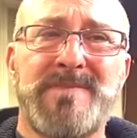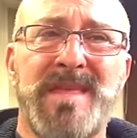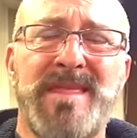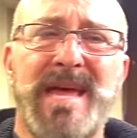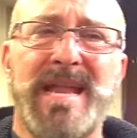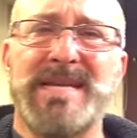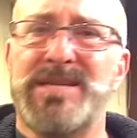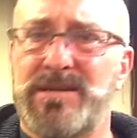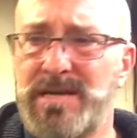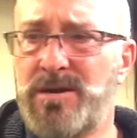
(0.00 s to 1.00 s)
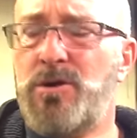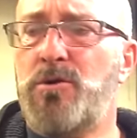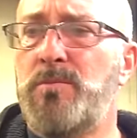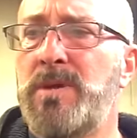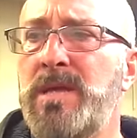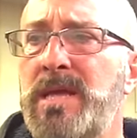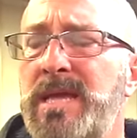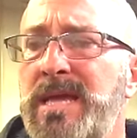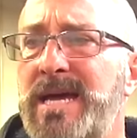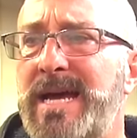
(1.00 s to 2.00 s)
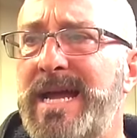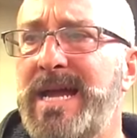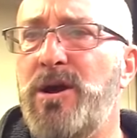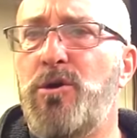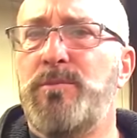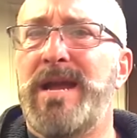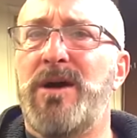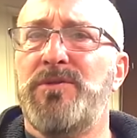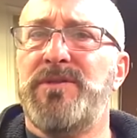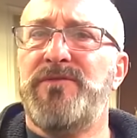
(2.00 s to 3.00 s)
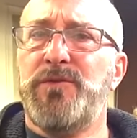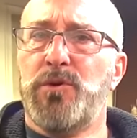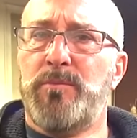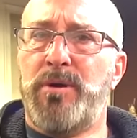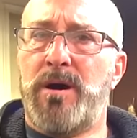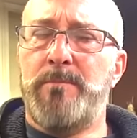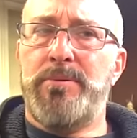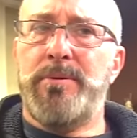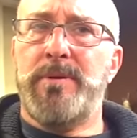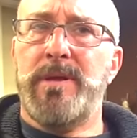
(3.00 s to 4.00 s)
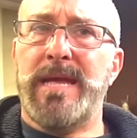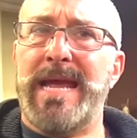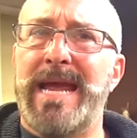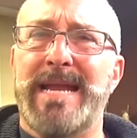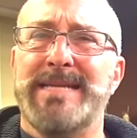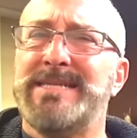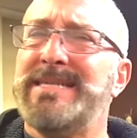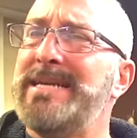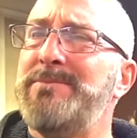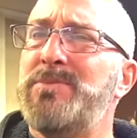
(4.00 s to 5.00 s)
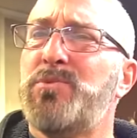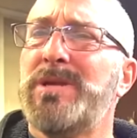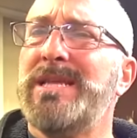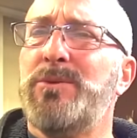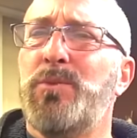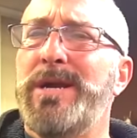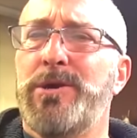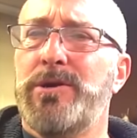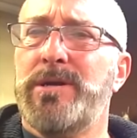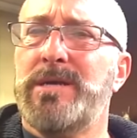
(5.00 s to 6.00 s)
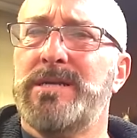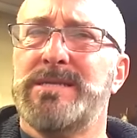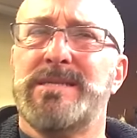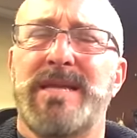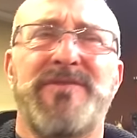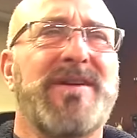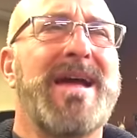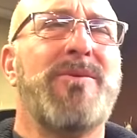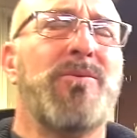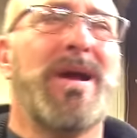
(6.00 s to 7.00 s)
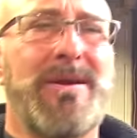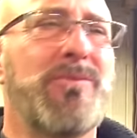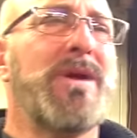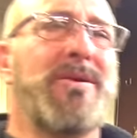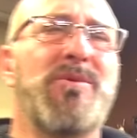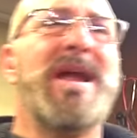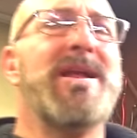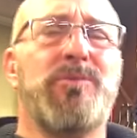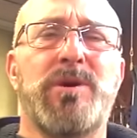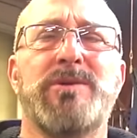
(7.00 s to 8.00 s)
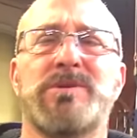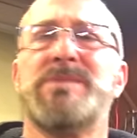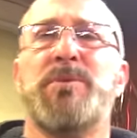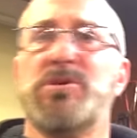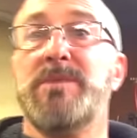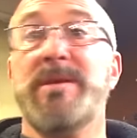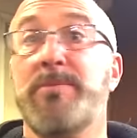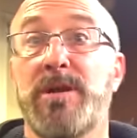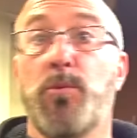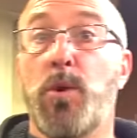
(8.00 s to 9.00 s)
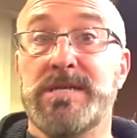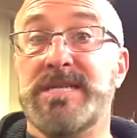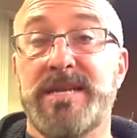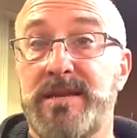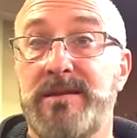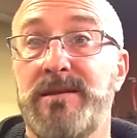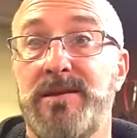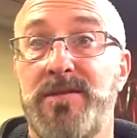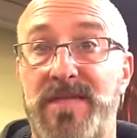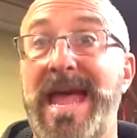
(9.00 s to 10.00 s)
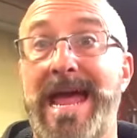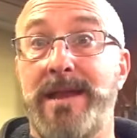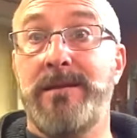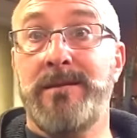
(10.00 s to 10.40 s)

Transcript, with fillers: And then I took it home. I ohmed out the fuel pump and it seemed really weird because I forgot, I, I read what it was supposed to be, but it wasn't that.